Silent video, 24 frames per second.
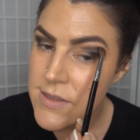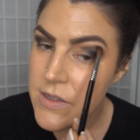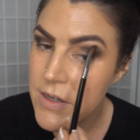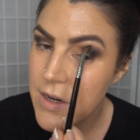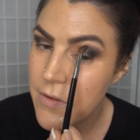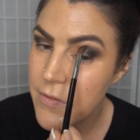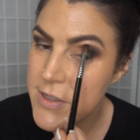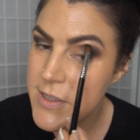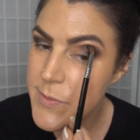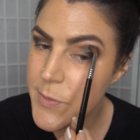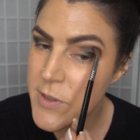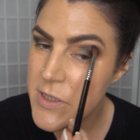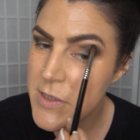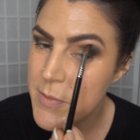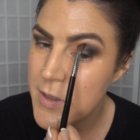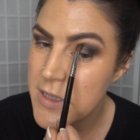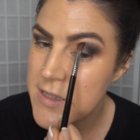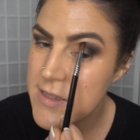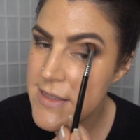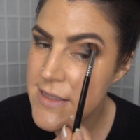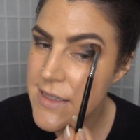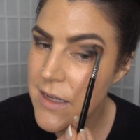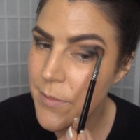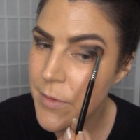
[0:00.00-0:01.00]
so yeah, we're supposed to be
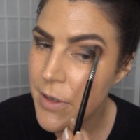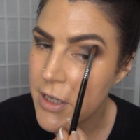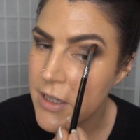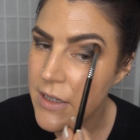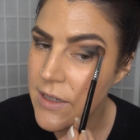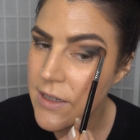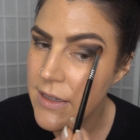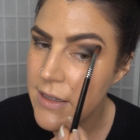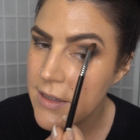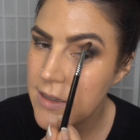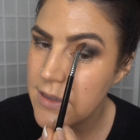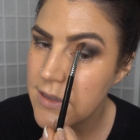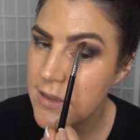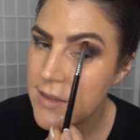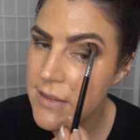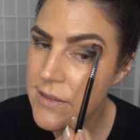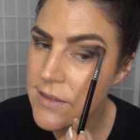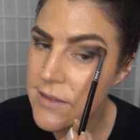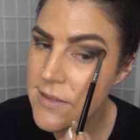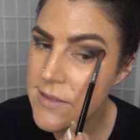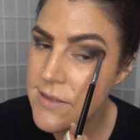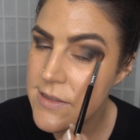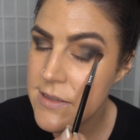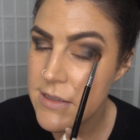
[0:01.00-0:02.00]
in summer here
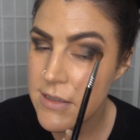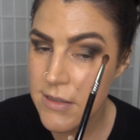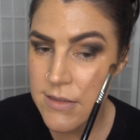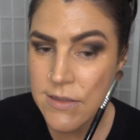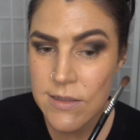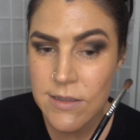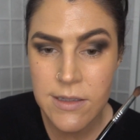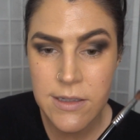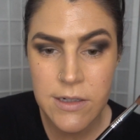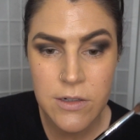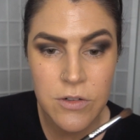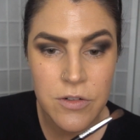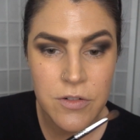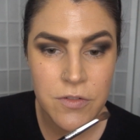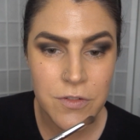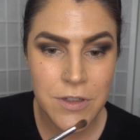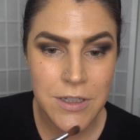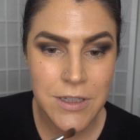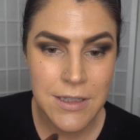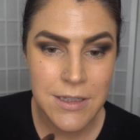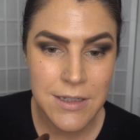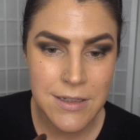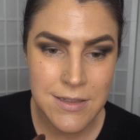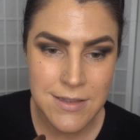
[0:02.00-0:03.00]
and it's certainly not
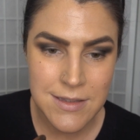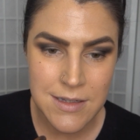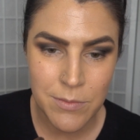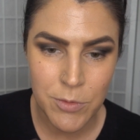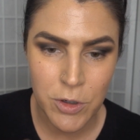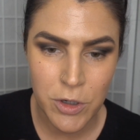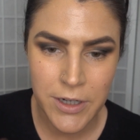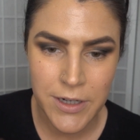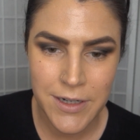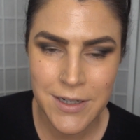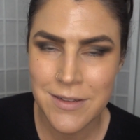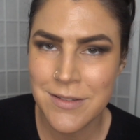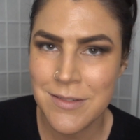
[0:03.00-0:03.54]
feeling summery.